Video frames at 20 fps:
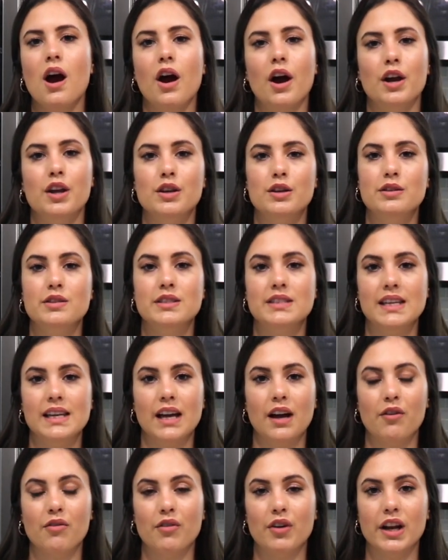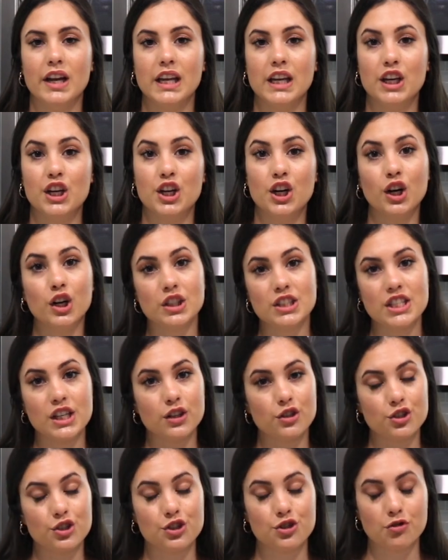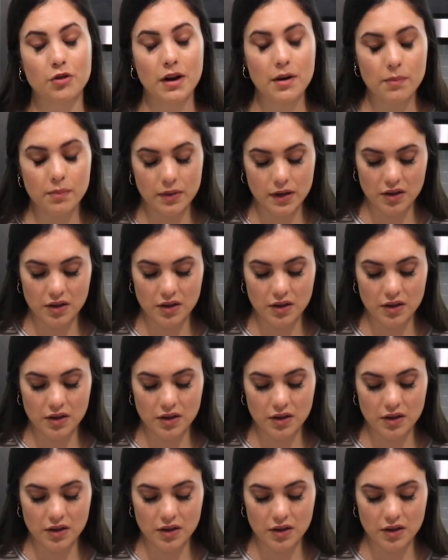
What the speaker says: are using already cooked shrimp,